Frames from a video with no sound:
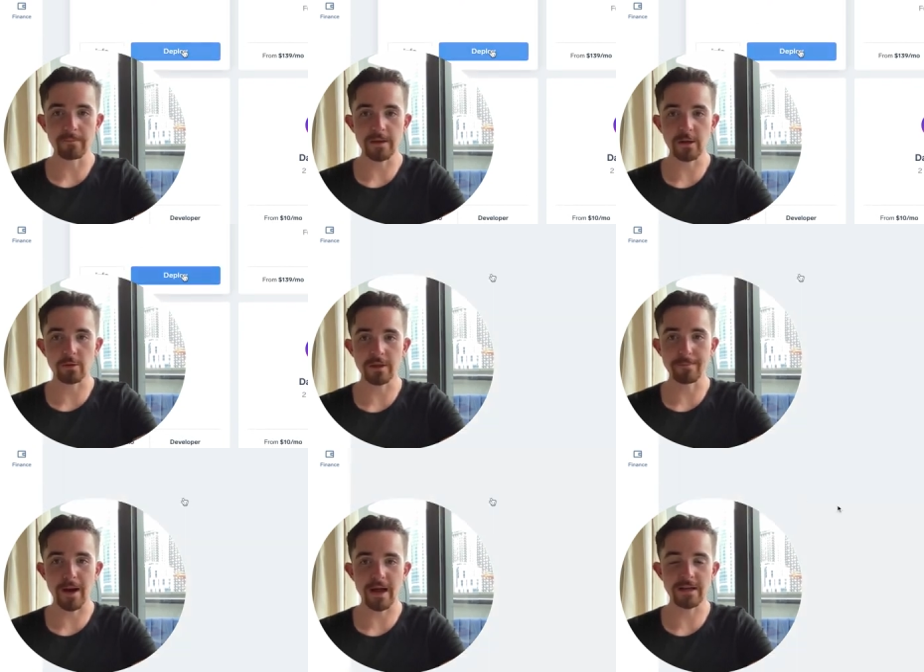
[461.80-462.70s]
Here with a
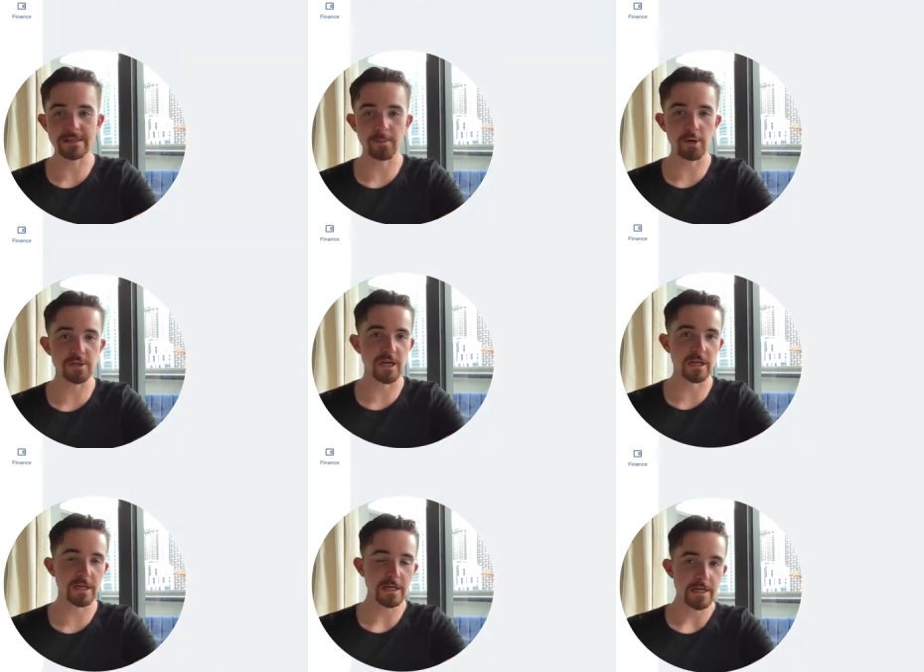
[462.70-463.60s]
Binance Smart
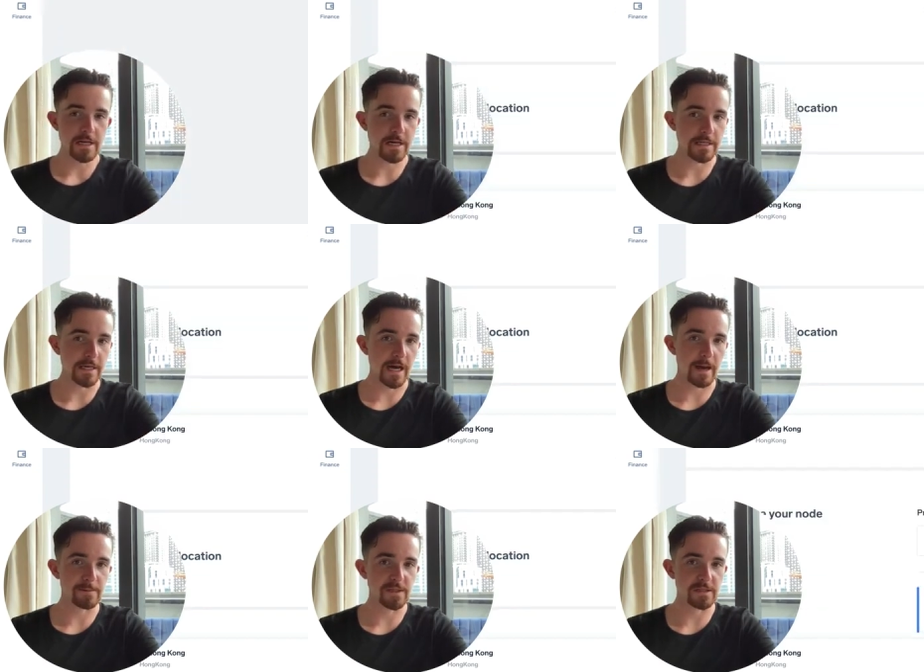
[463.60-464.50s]
Chain, the
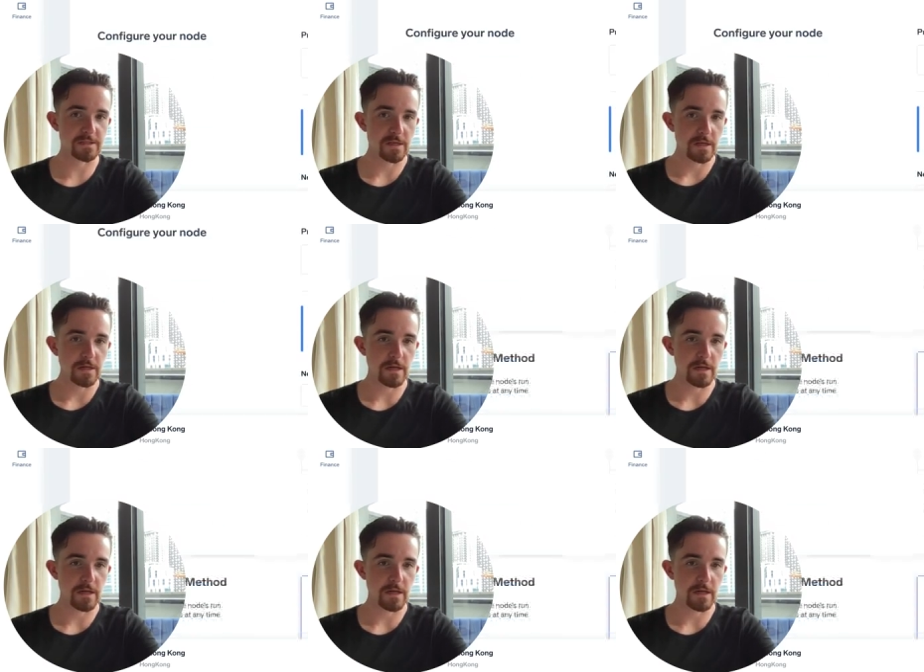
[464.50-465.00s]
options